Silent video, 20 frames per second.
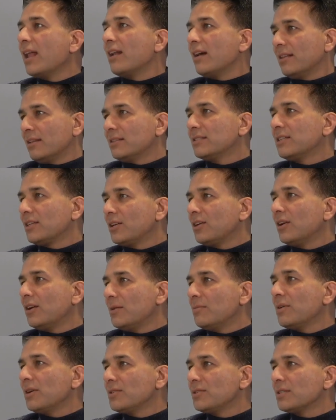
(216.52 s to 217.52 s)
And other
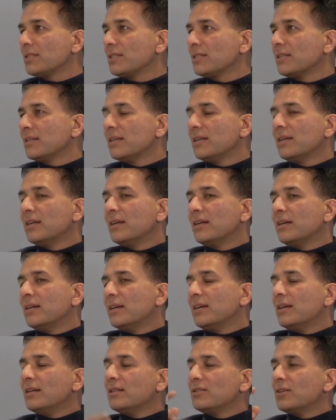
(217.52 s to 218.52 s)
security measures.
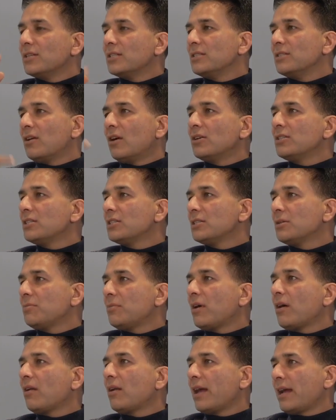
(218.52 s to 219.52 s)
So it's not just
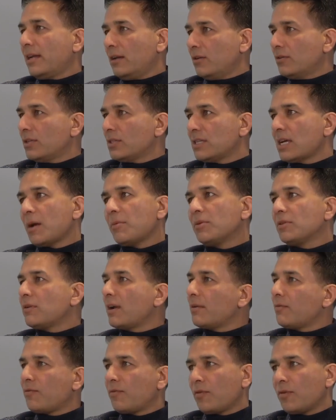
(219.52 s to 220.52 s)
about like the cyber
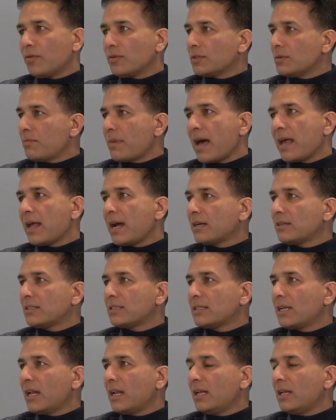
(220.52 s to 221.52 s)
threat. Of course, the bad
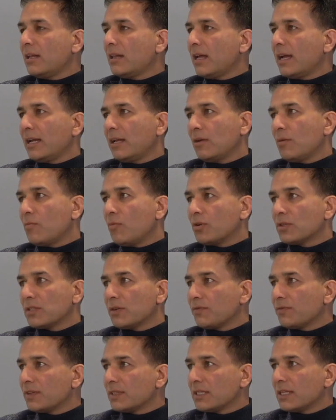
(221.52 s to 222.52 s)
actors getting like more
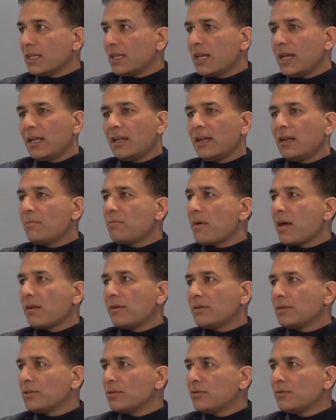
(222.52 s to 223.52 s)
sophisticated,
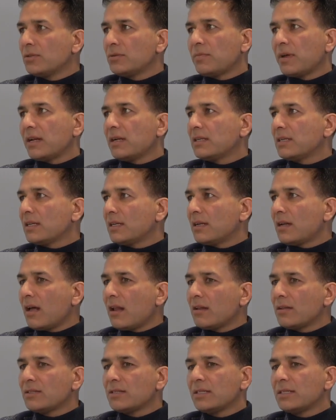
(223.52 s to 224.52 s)
better tools, better
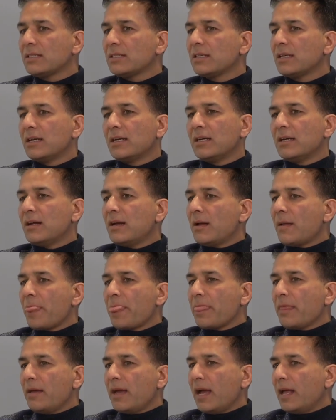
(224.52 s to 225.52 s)
technologies,
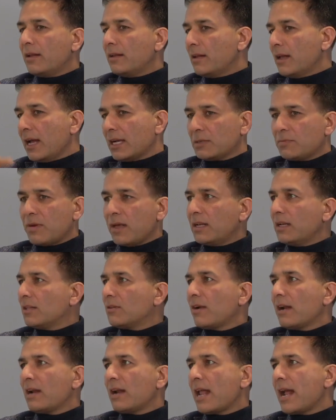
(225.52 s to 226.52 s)
and expanded
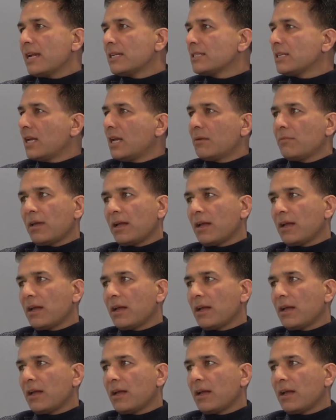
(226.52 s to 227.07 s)
threat landscape,